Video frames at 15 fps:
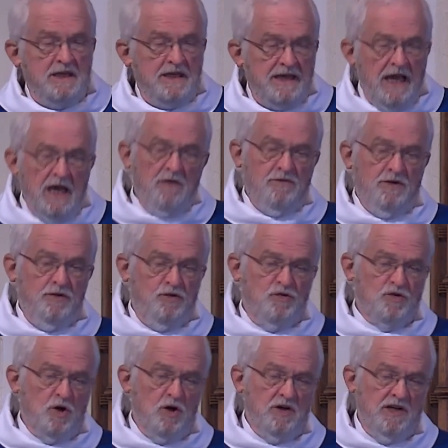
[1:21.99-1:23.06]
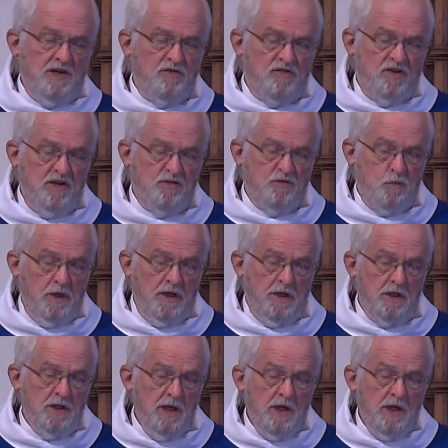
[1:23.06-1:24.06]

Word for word: Calvin's shirt and says, Well,